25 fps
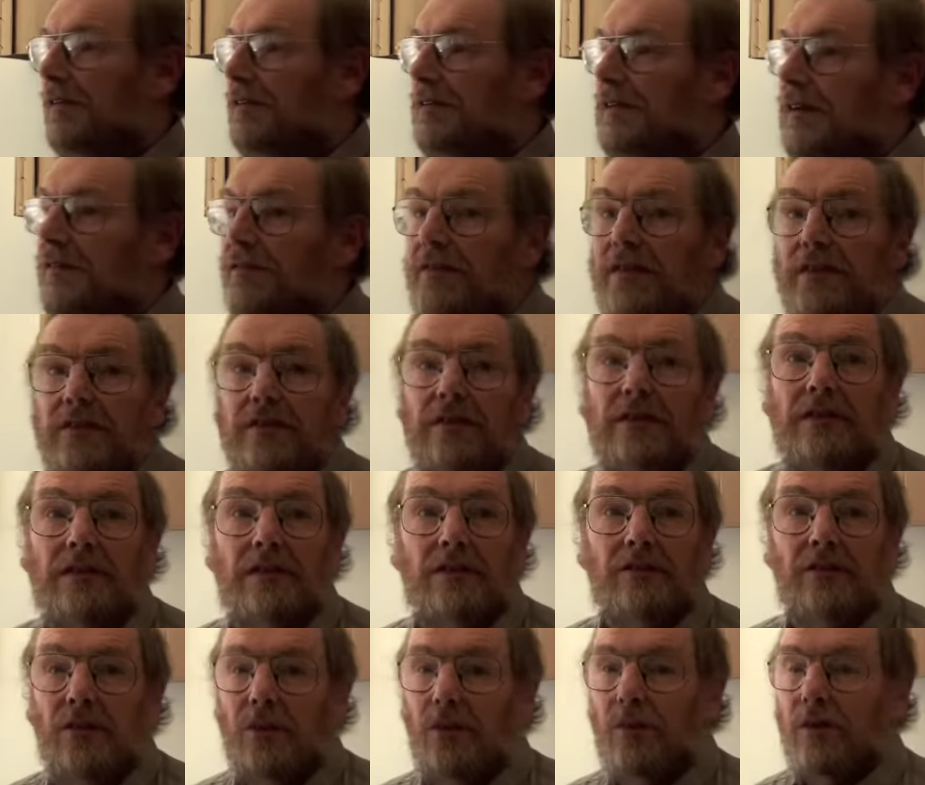the
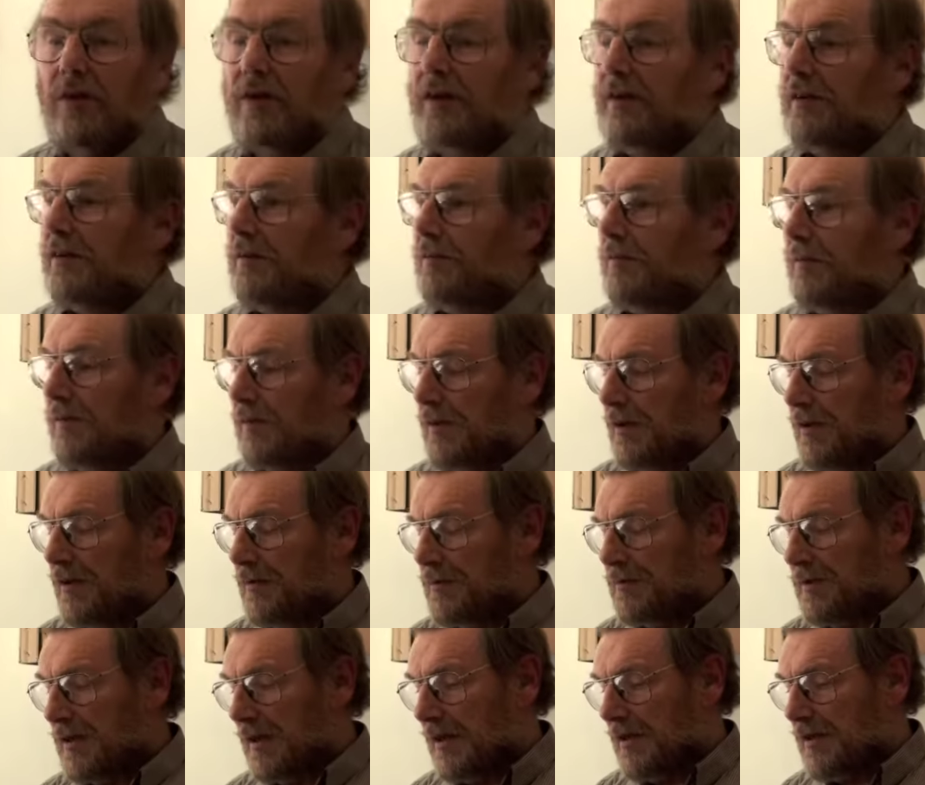differences of organisms in
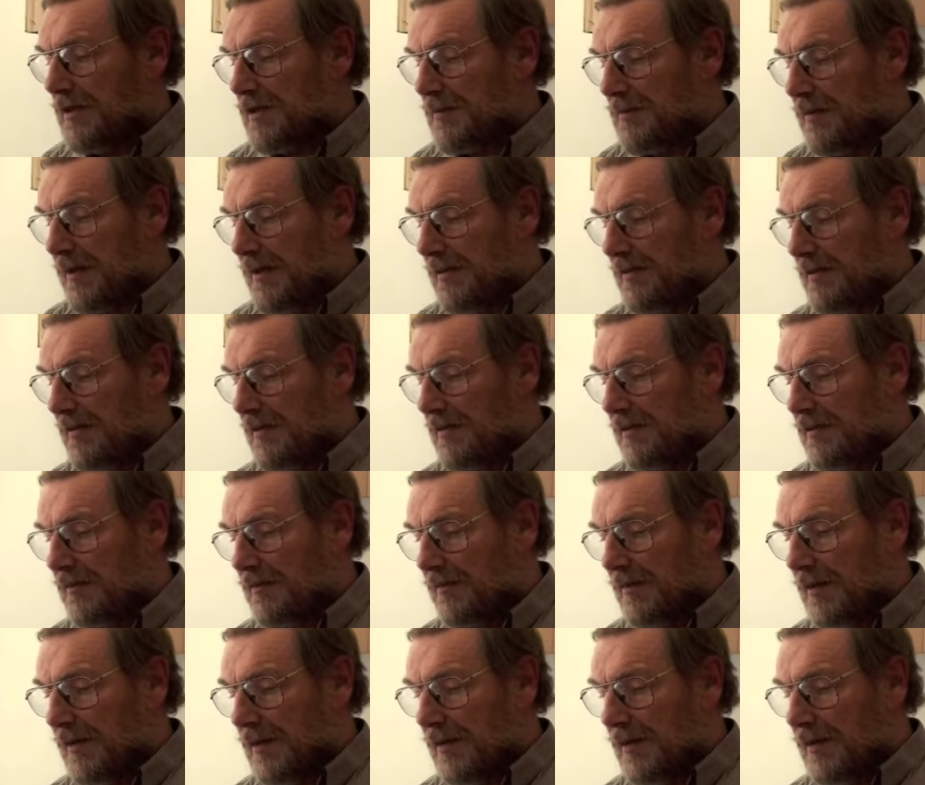a particular species.